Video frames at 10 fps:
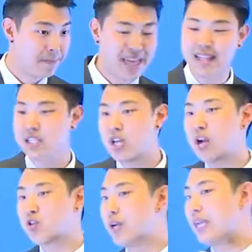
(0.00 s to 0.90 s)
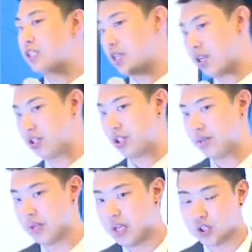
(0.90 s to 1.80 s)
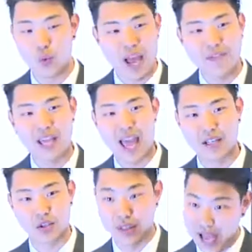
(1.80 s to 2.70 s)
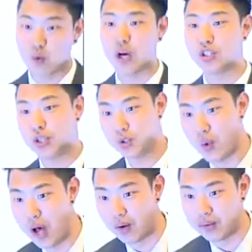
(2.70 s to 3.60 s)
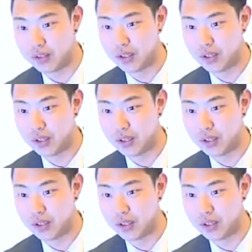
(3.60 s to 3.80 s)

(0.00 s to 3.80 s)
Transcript: That does not create synergy. So we have to answer that question as well.